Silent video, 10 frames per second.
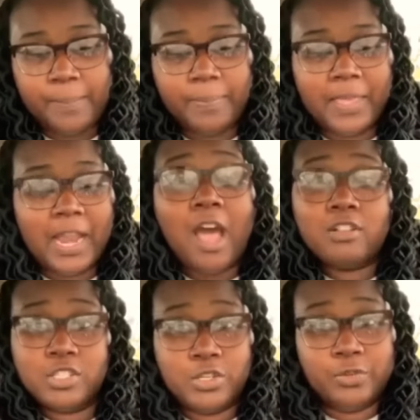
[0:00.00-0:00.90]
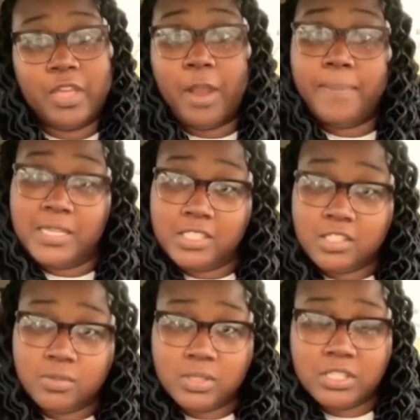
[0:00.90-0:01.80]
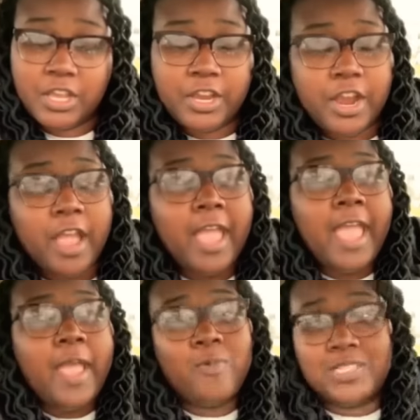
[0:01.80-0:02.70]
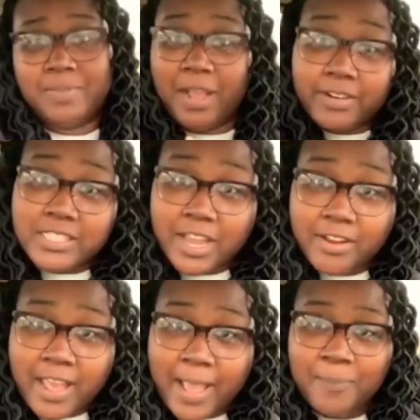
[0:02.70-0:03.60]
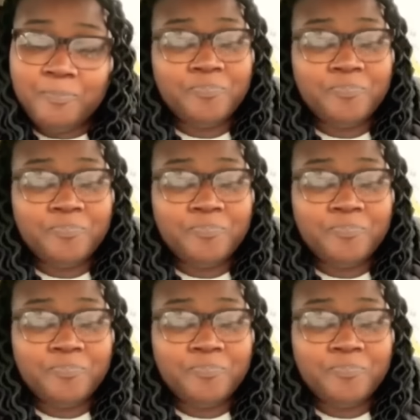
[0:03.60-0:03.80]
But I also knew that her big sister was there, which I'm not going to say her name.